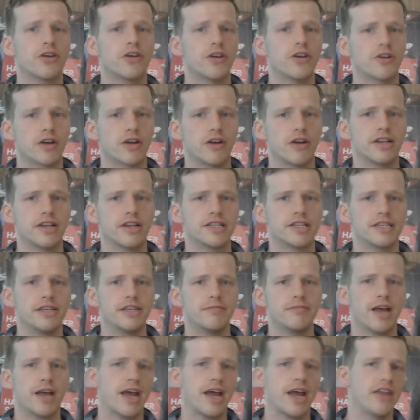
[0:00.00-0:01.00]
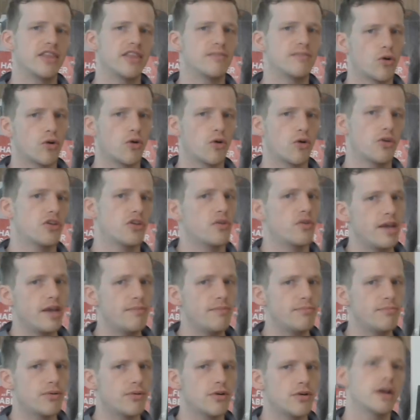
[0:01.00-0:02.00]
your currency, and the more you
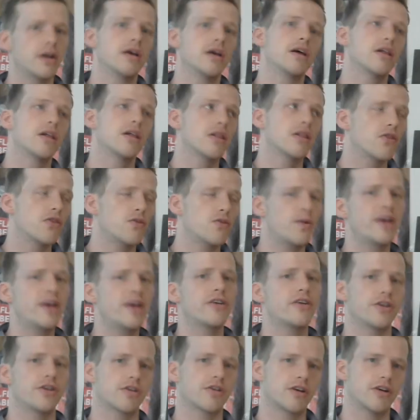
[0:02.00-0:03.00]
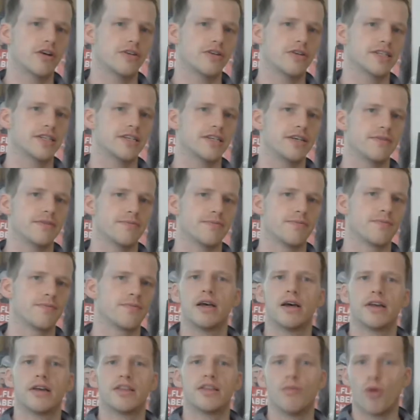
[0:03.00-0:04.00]
import, the weaker your currency.
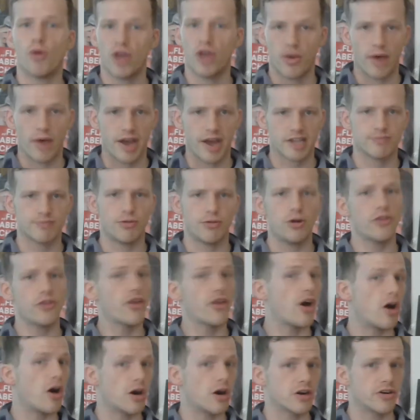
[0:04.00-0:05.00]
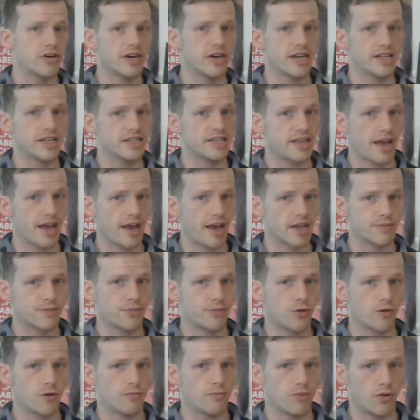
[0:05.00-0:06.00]
The more you export, the harder it is to
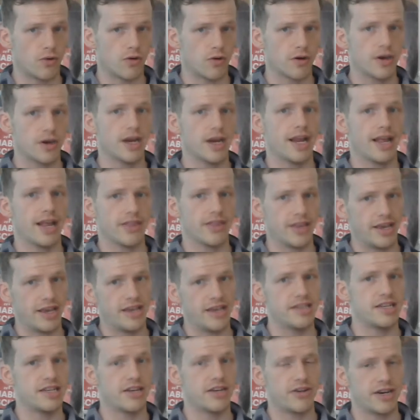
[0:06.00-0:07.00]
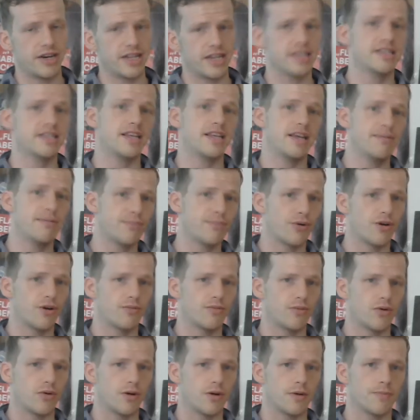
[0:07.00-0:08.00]
export more, and the easier it is to import
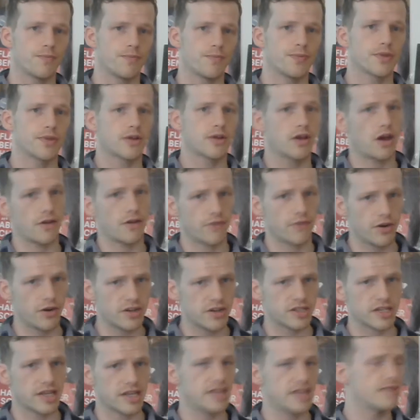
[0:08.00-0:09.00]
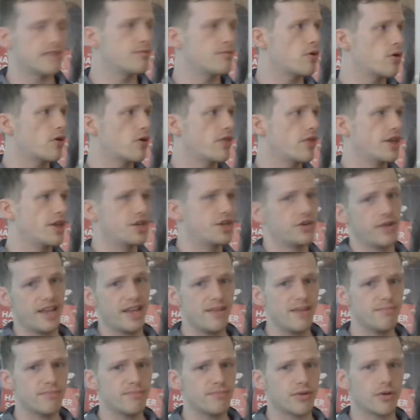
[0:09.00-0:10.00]
more. Conversely, the more that you
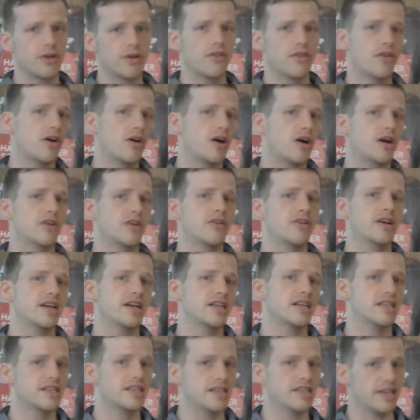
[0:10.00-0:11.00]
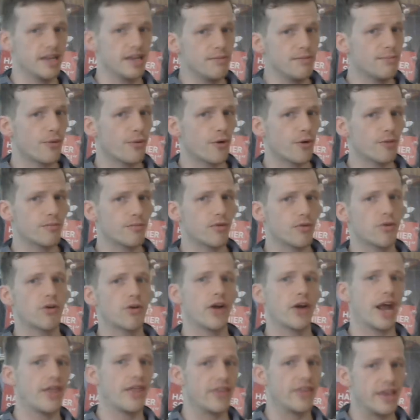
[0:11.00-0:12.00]
import, the harder it is to import
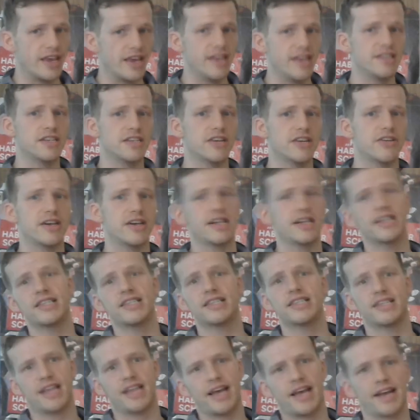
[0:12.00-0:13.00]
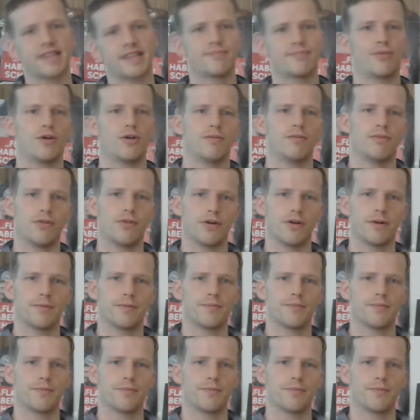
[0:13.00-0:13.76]
more, and the easier it is to export more.